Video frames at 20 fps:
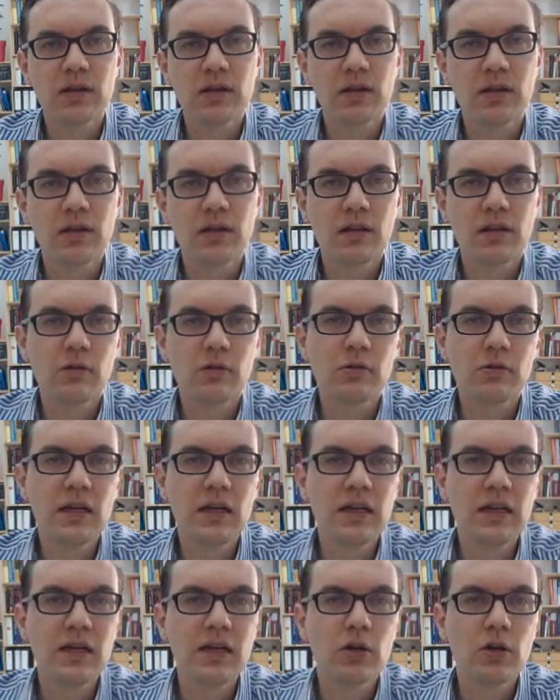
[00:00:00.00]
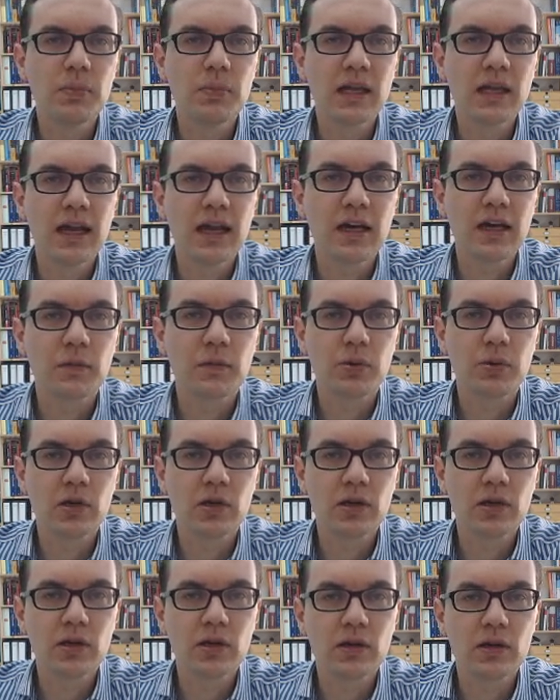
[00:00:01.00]
you really need to be an expert
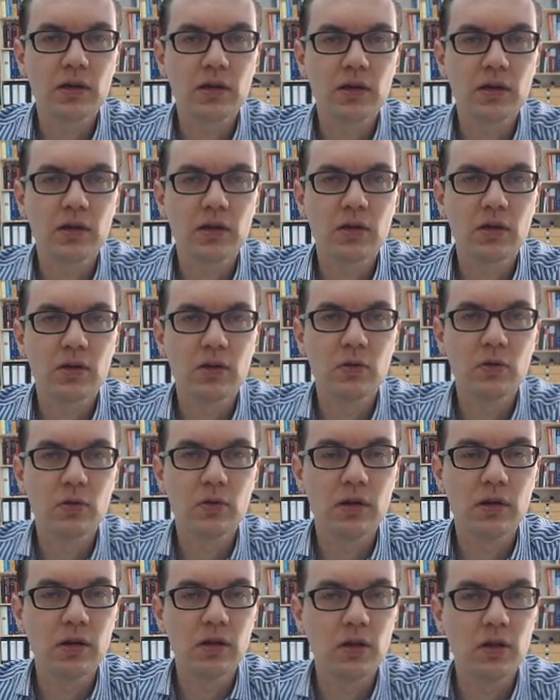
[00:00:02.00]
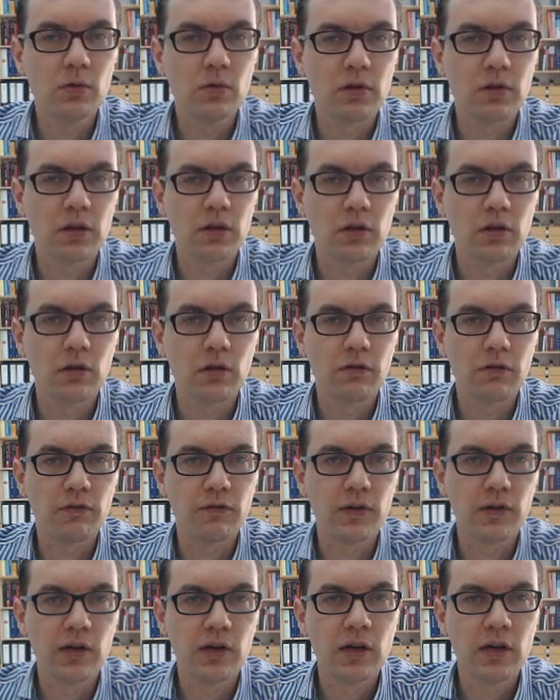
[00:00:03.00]
to use this
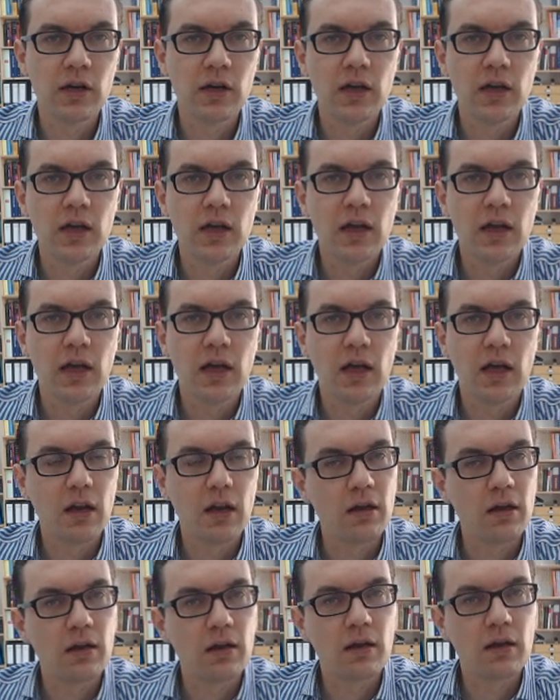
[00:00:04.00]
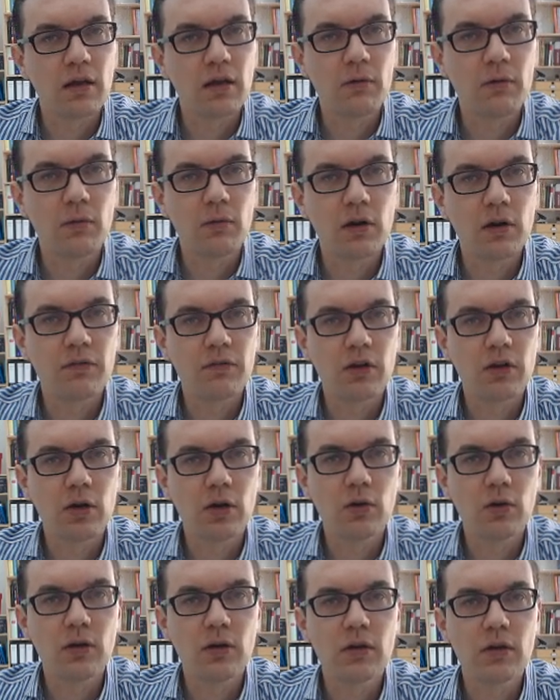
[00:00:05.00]
software. And one of the
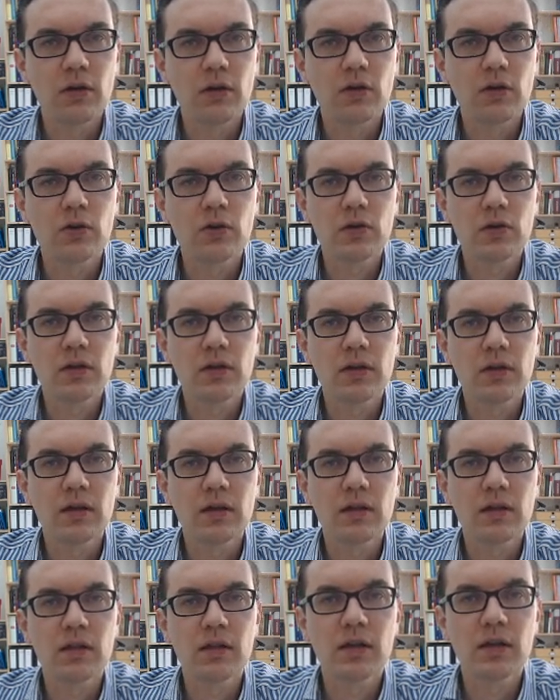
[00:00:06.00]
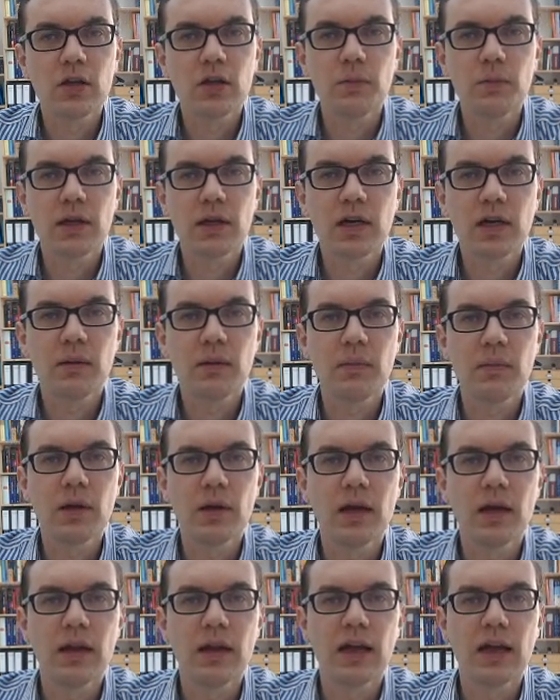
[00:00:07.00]
goals in this course is that you become
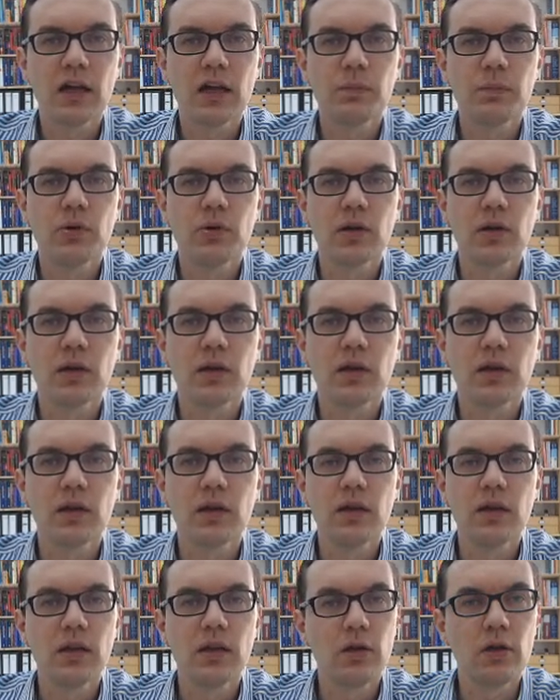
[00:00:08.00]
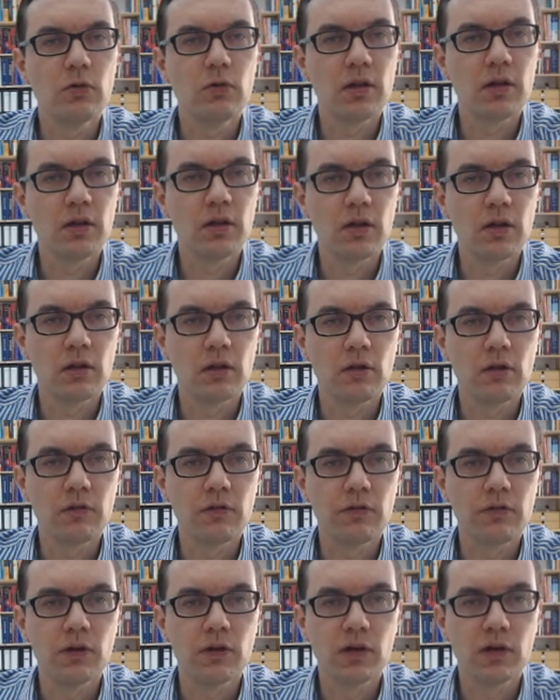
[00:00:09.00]
an expert in using this
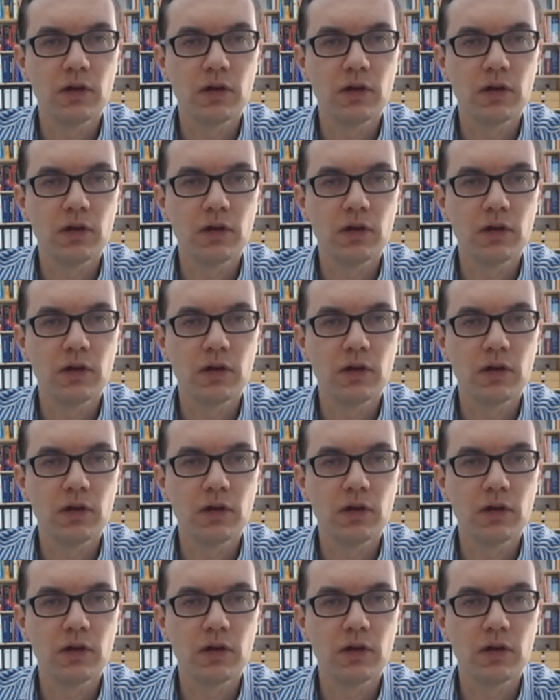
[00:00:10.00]
software.